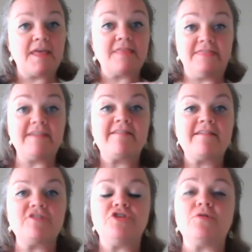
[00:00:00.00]
This
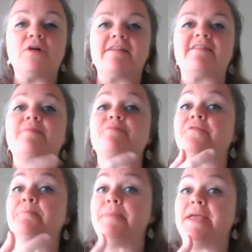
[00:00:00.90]
is a new concept
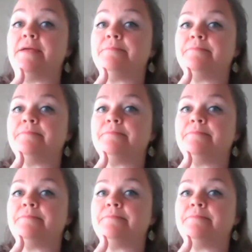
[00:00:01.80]
for me.